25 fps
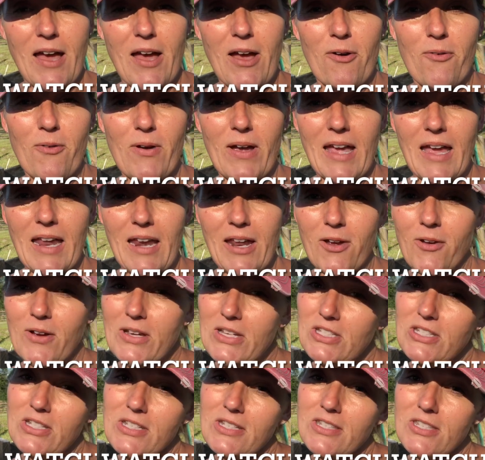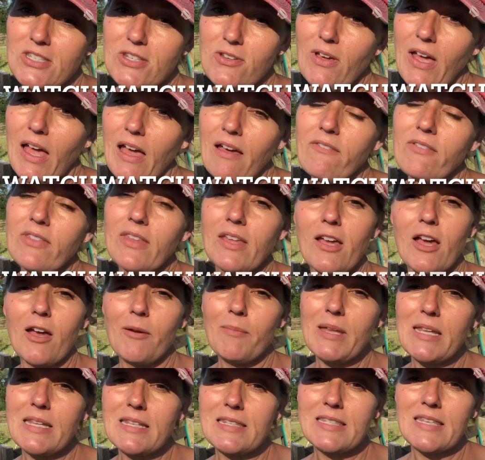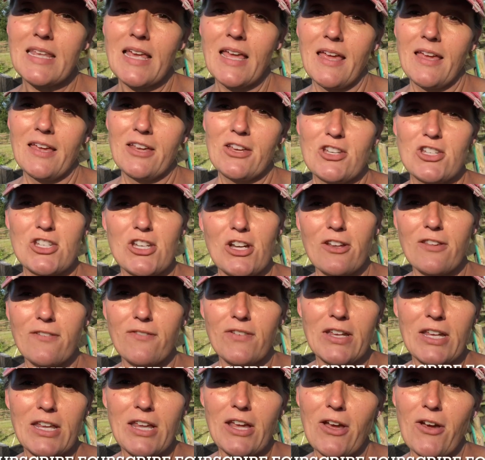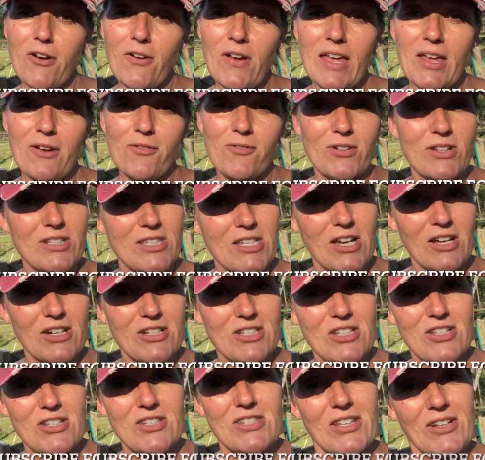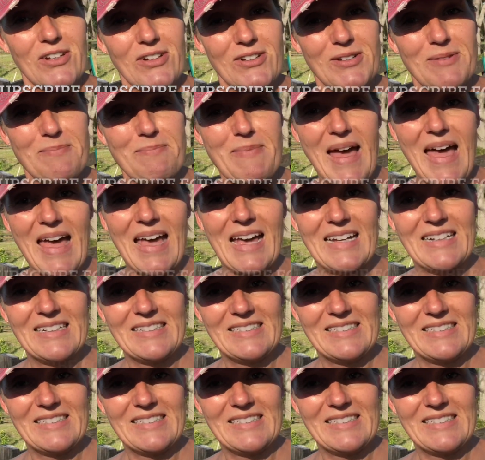what kind of questions you have in the comments. Share the video, and we'll talk to you soon. Bye.